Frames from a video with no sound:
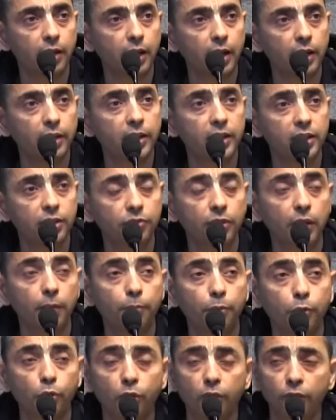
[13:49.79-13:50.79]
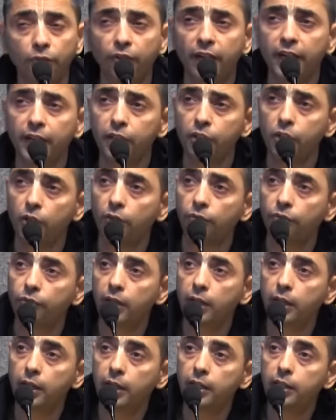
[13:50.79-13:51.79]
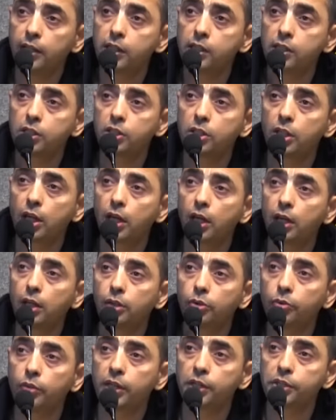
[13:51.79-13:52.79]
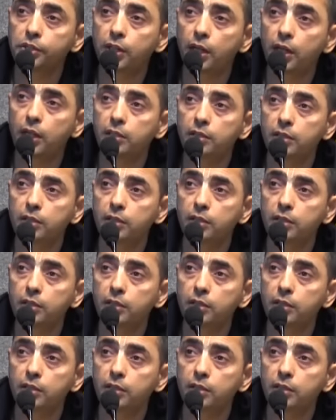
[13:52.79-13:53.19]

unless we are purified of Icha, Dvesha,